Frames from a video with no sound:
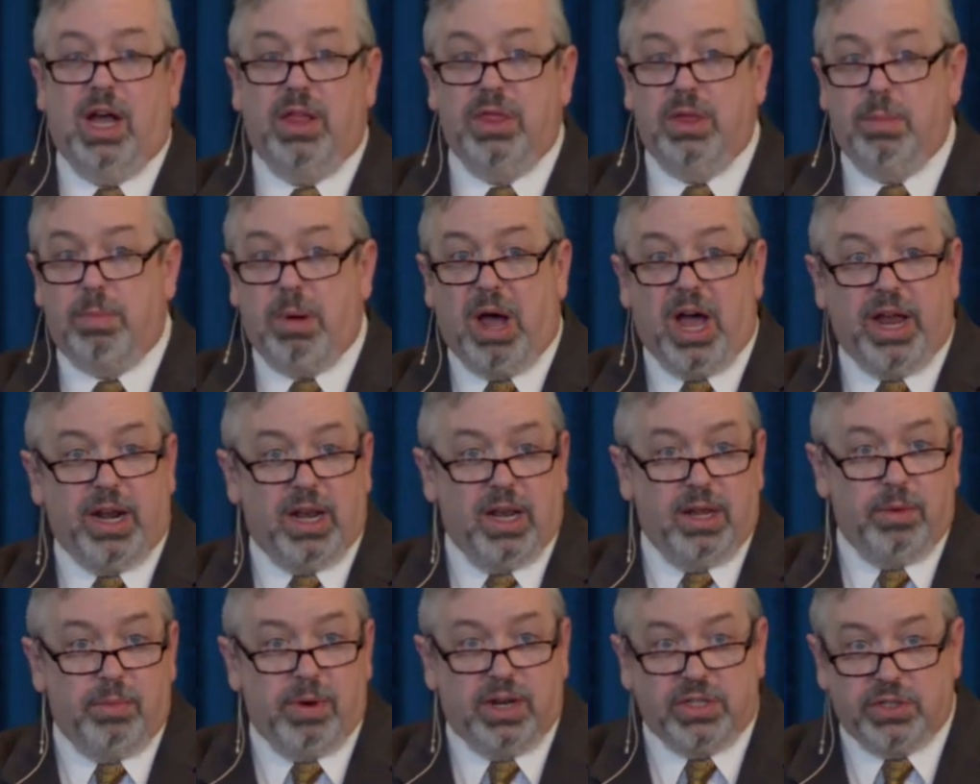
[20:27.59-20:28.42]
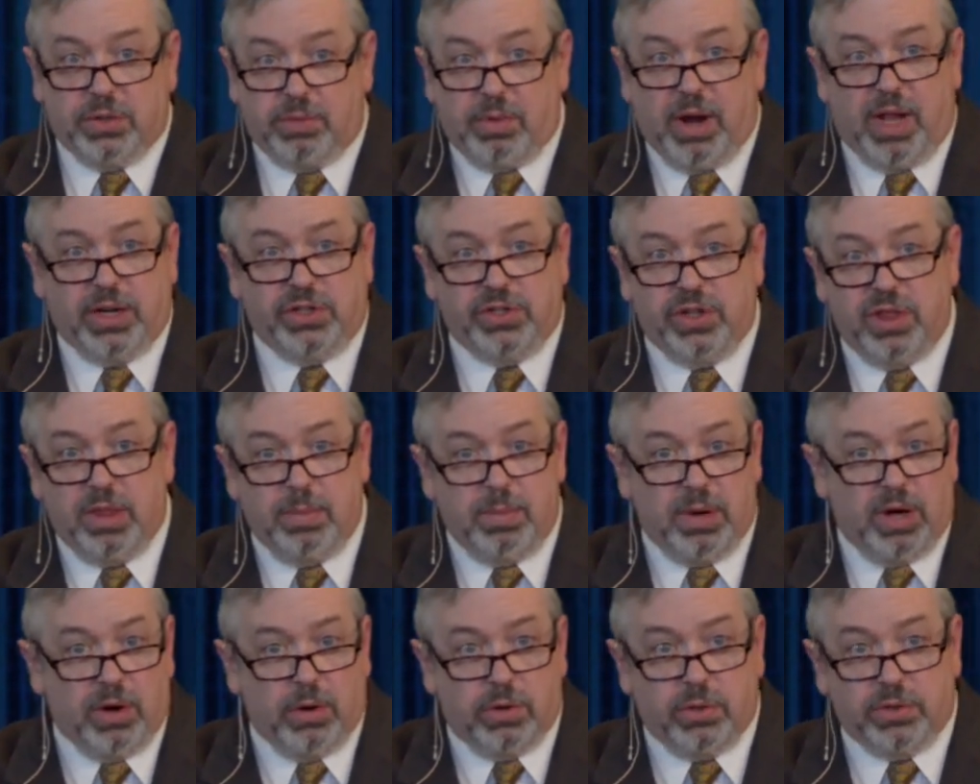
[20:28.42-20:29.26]
the bodily resurrection, the
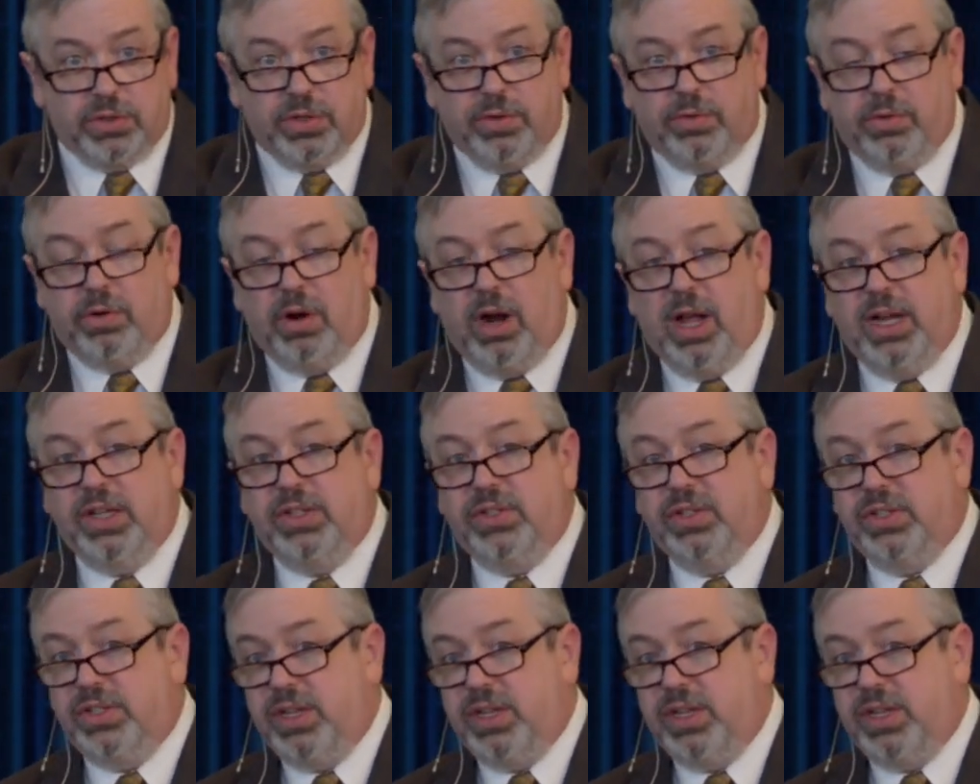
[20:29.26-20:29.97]
miracles of Christ,